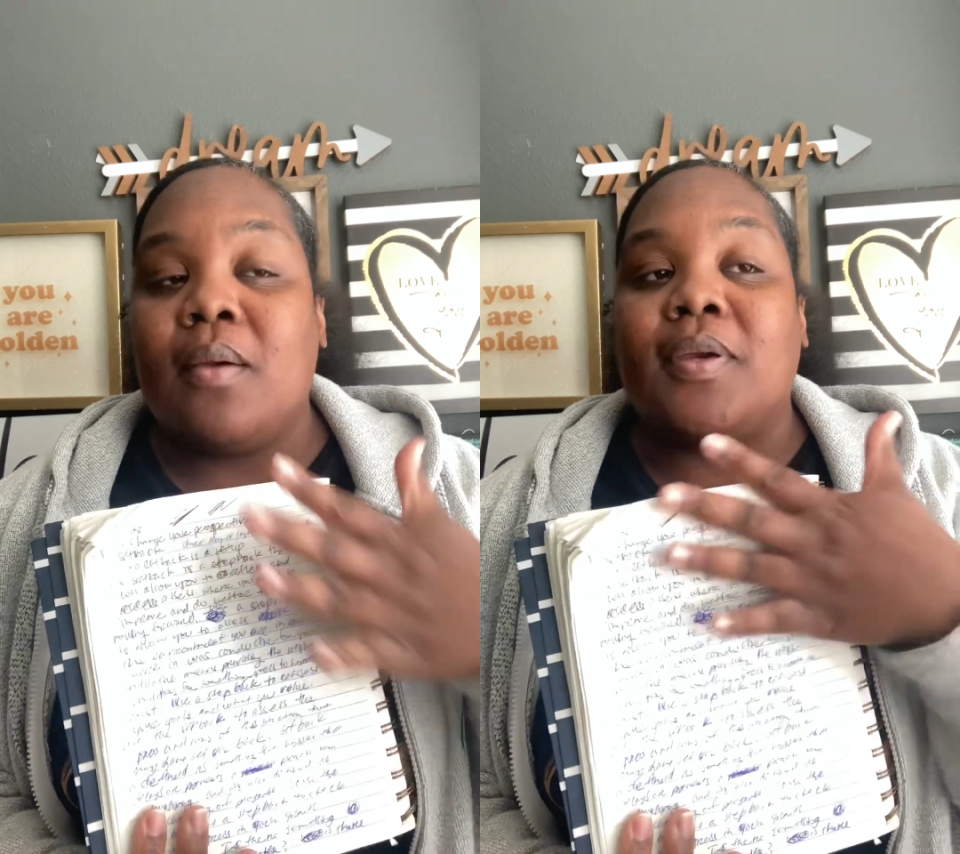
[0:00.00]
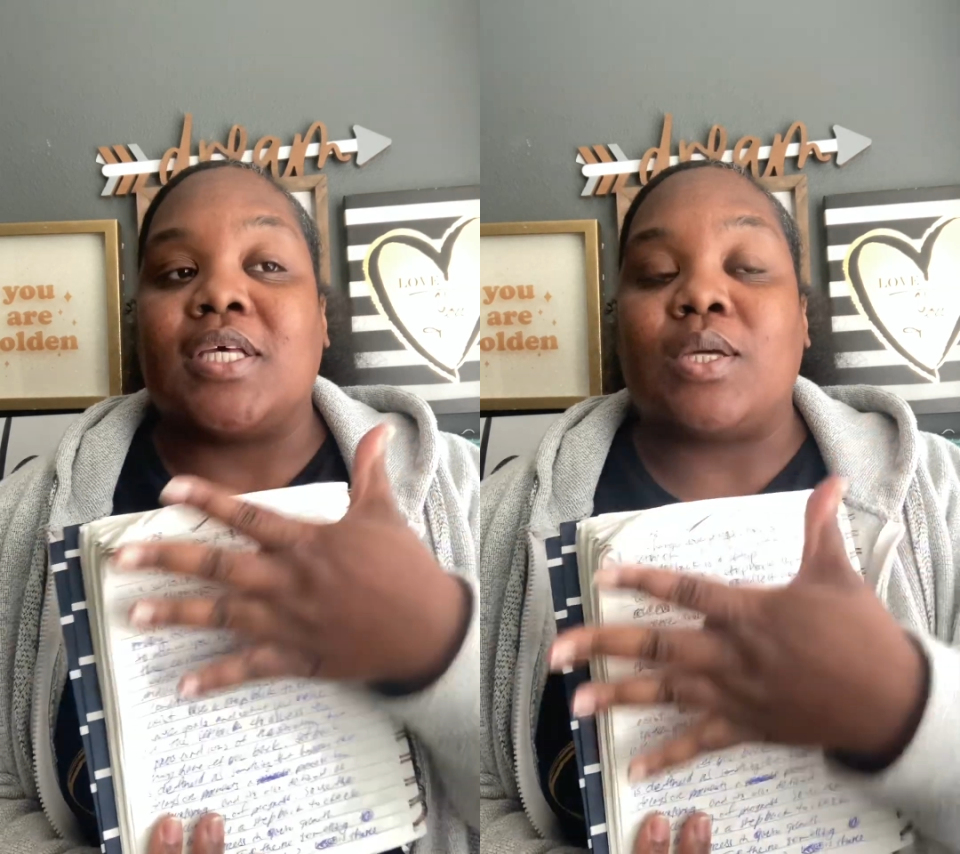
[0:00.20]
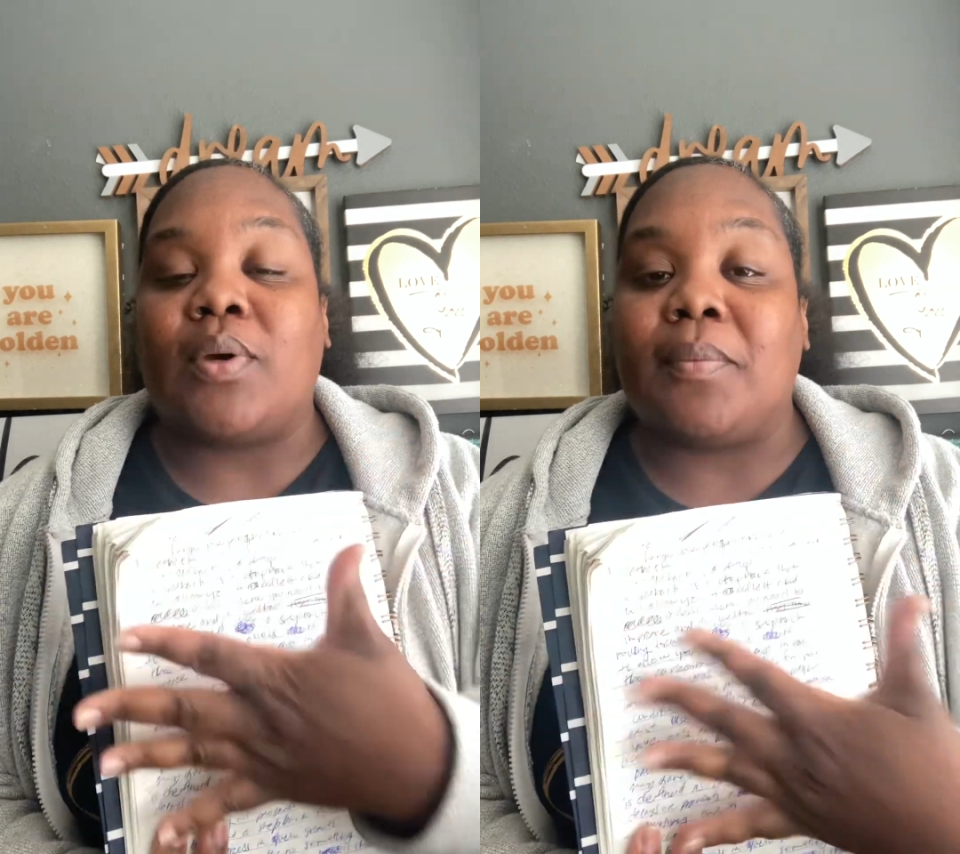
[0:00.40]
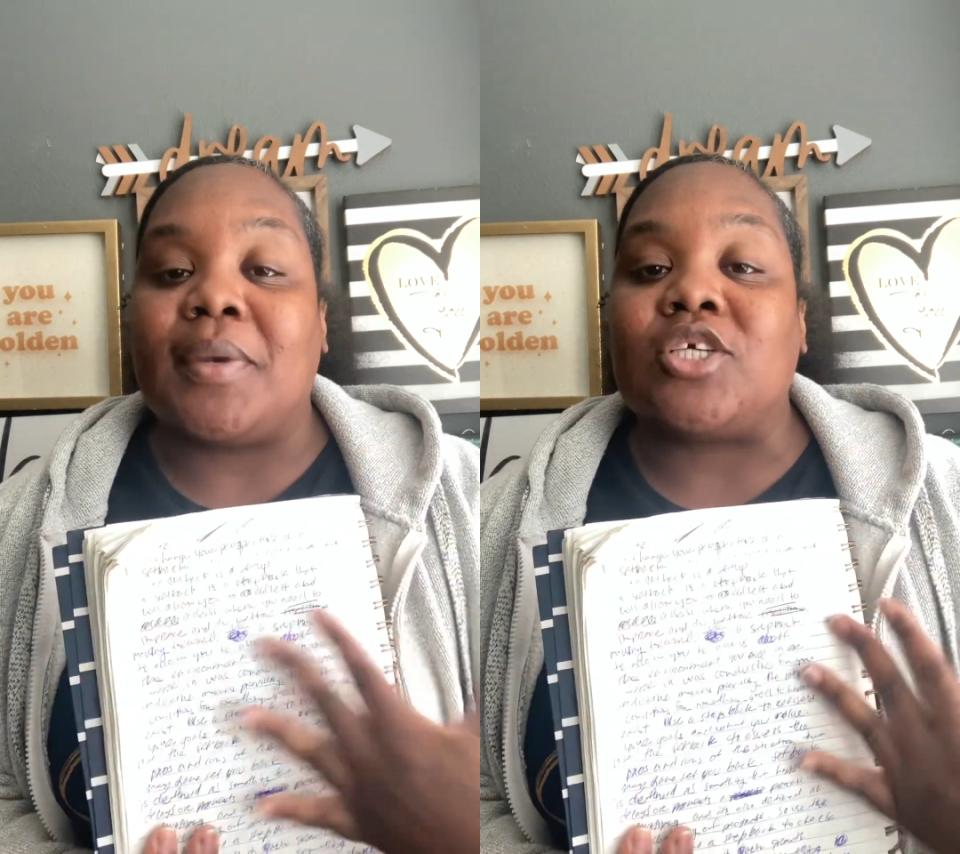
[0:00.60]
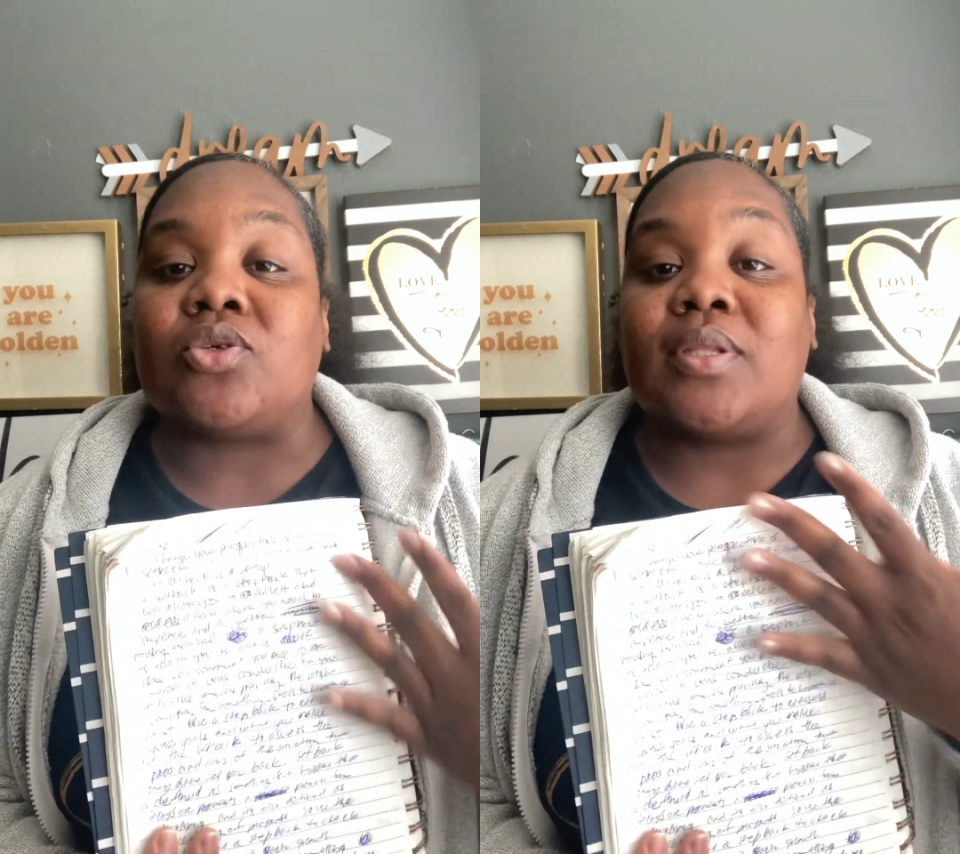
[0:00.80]
because I wanna
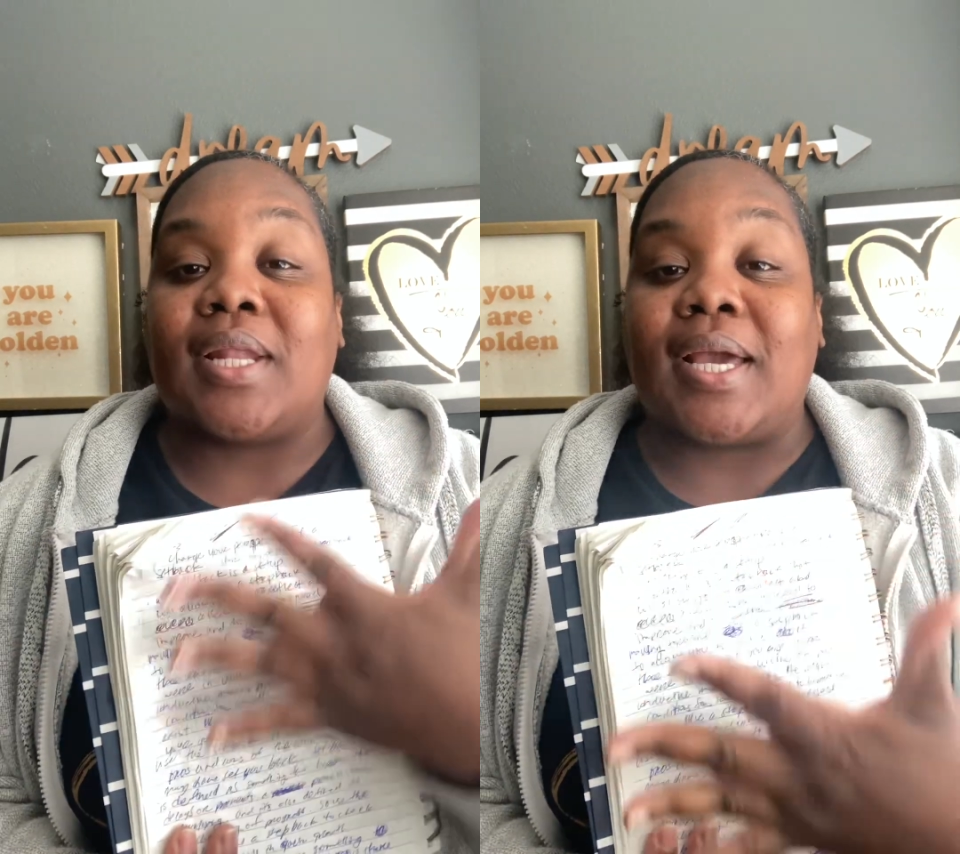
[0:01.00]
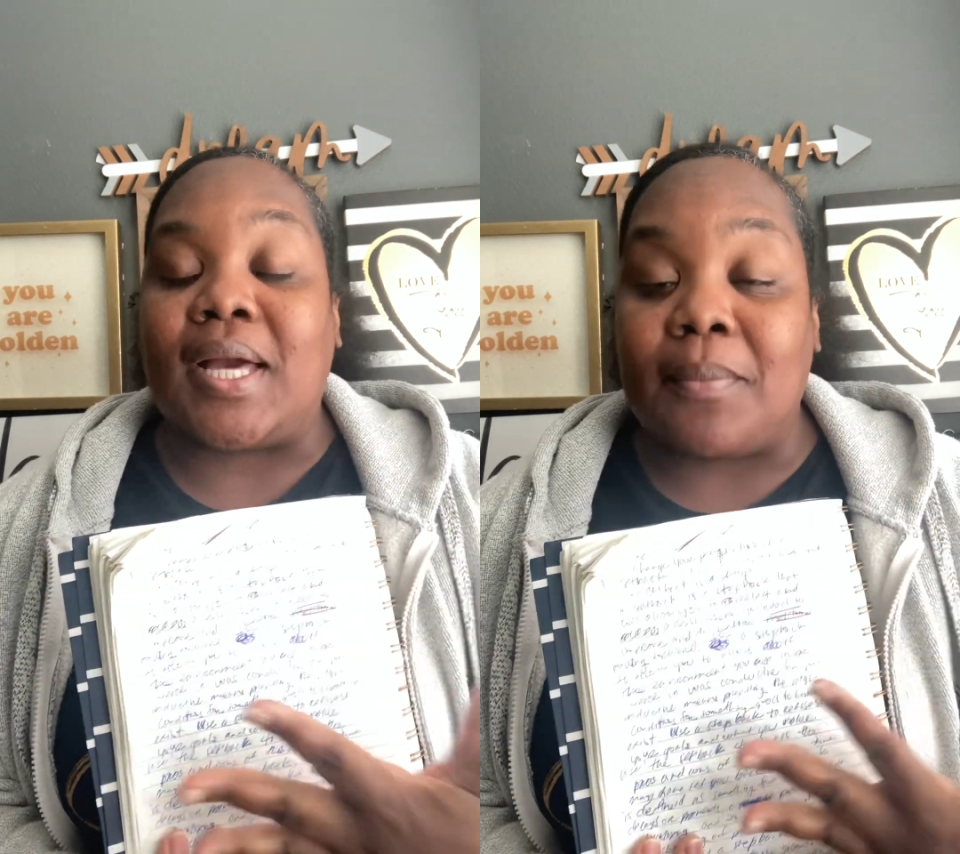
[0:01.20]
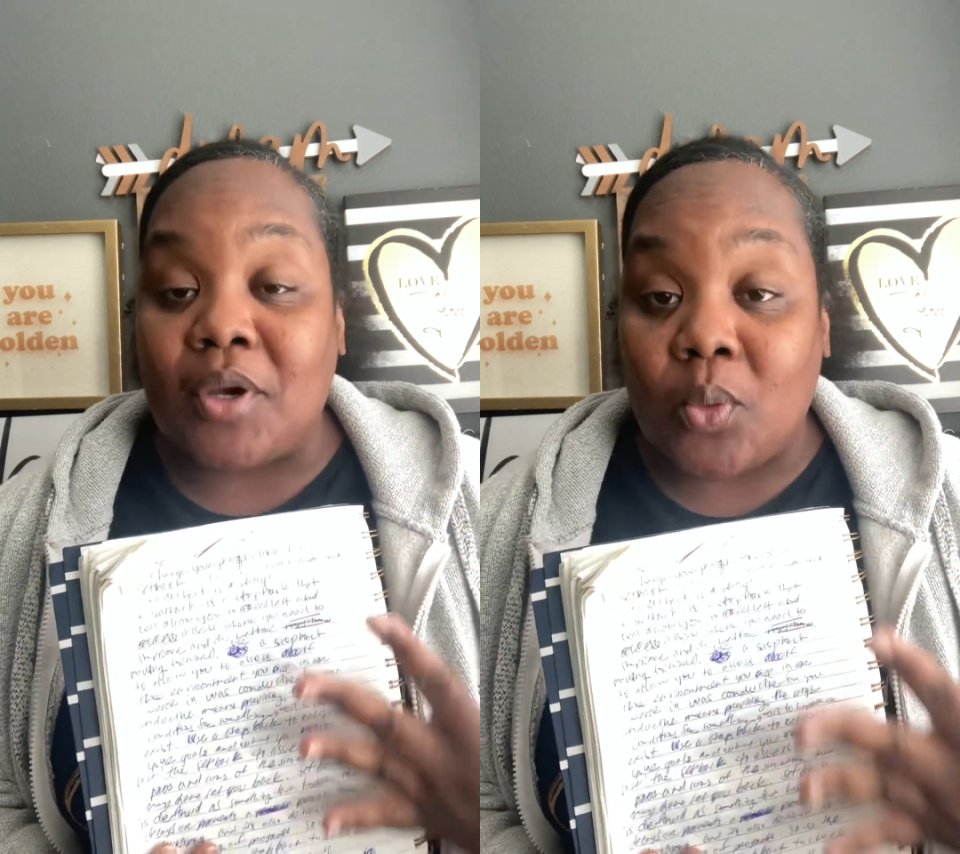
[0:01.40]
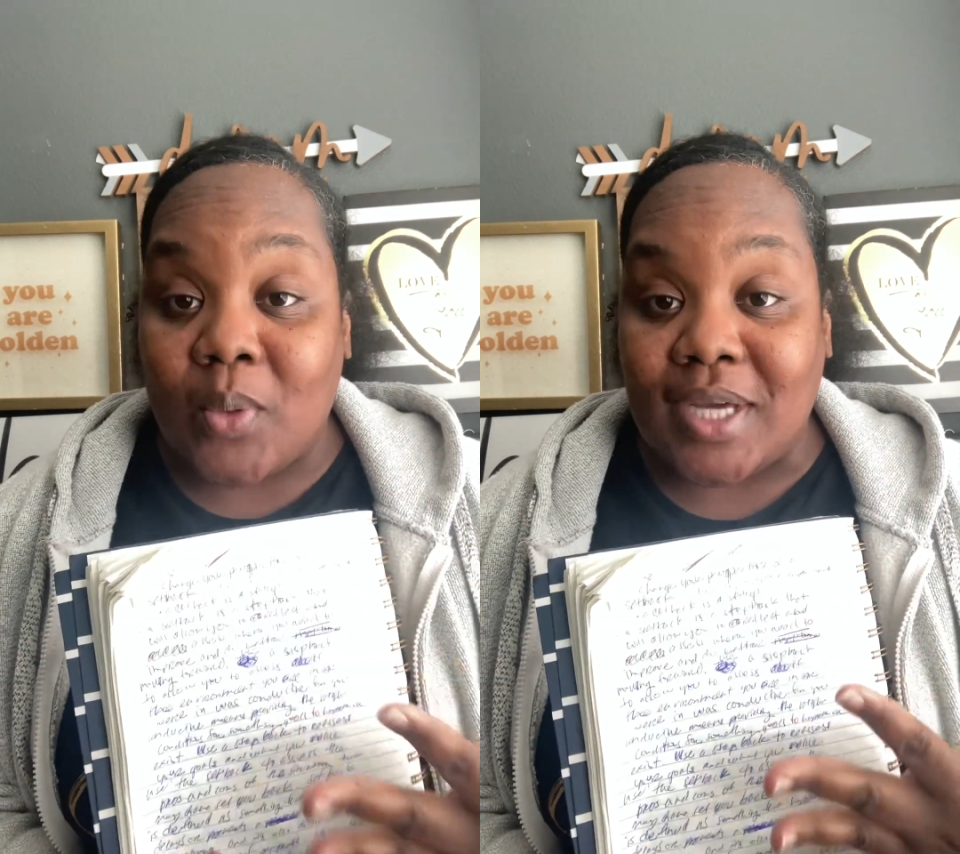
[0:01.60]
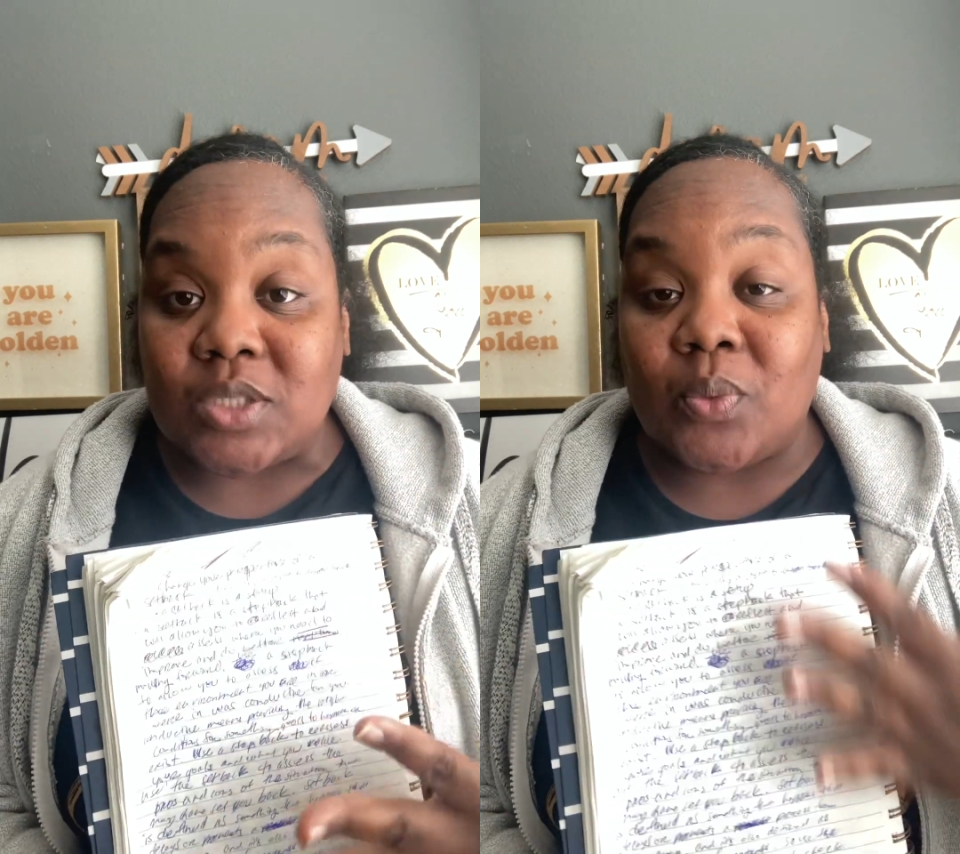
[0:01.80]
make sure that I come correct